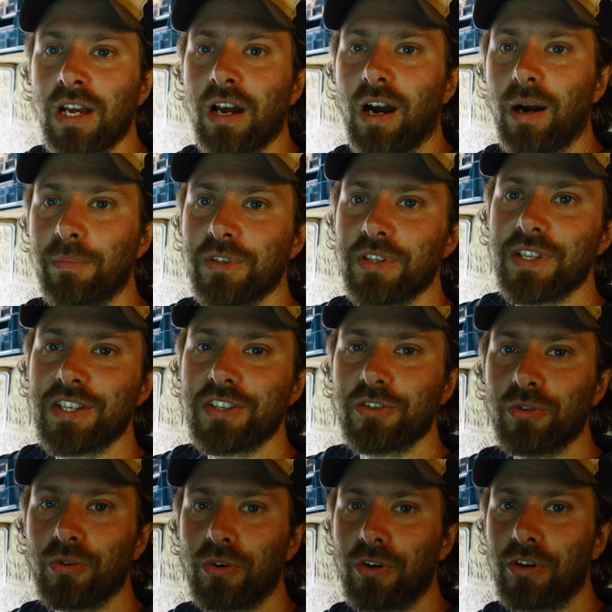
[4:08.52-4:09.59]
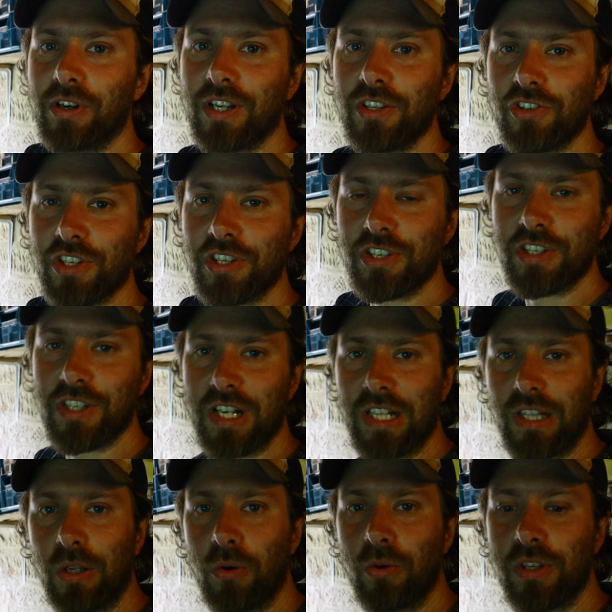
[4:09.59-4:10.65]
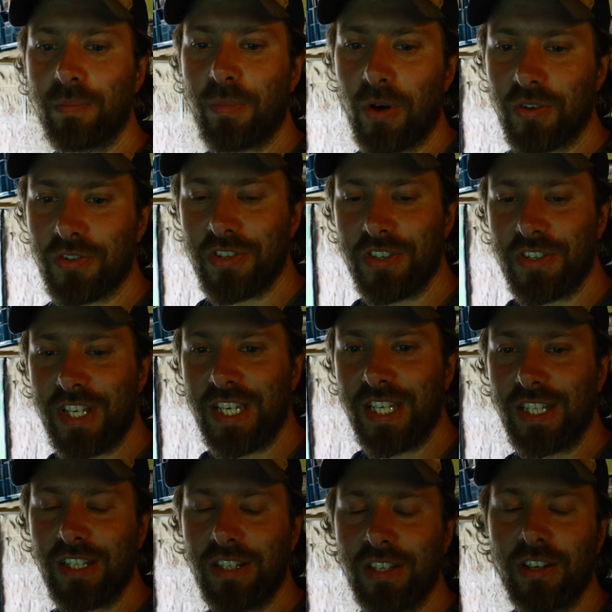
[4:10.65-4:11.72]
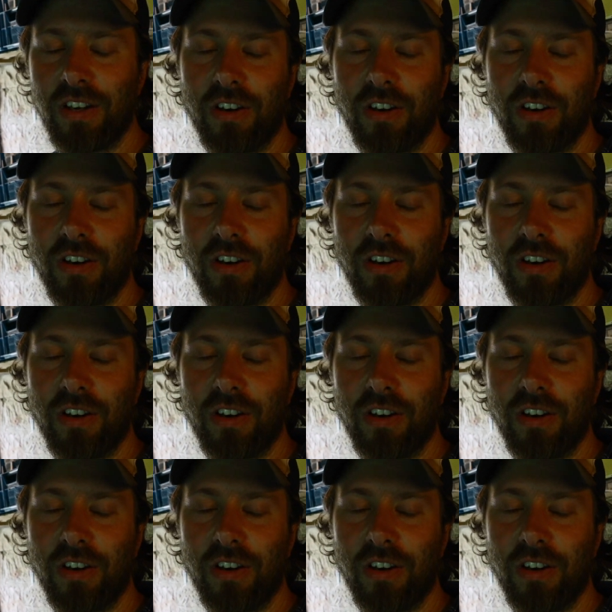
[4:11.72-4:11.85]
up to this door and just load the boxes in